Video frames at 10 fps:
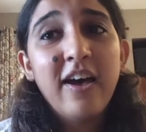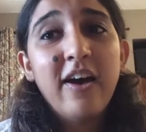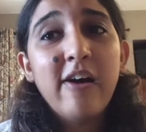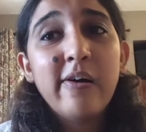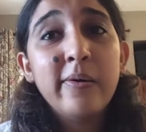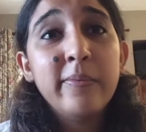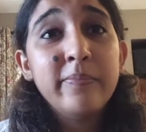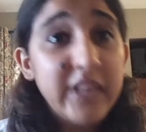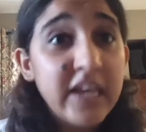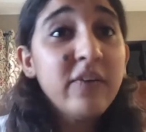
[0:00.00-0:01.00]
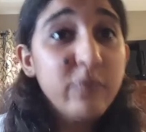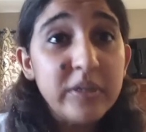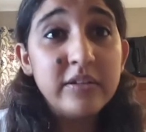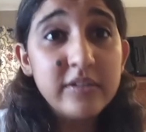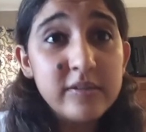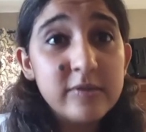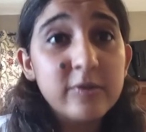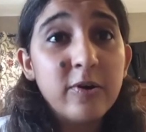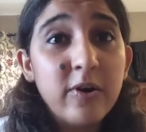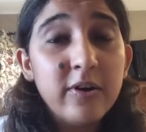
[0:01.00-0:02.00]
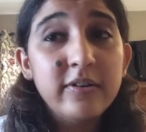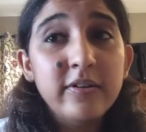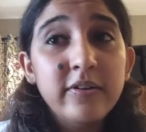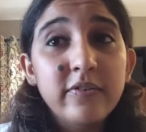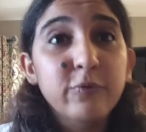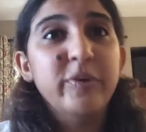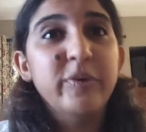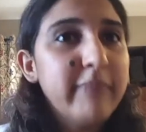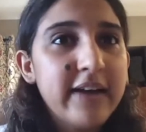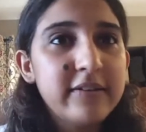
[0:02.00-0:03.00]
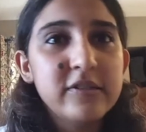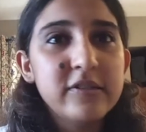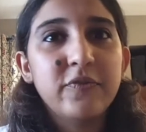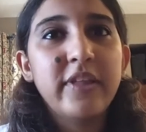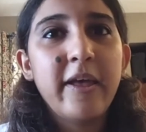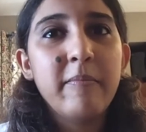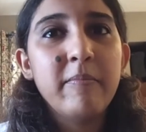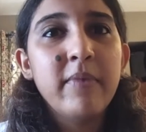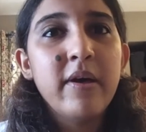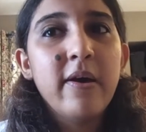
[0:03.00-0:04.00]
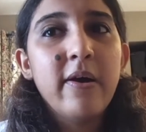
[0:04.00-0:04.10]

They have witnessed God win battles for them,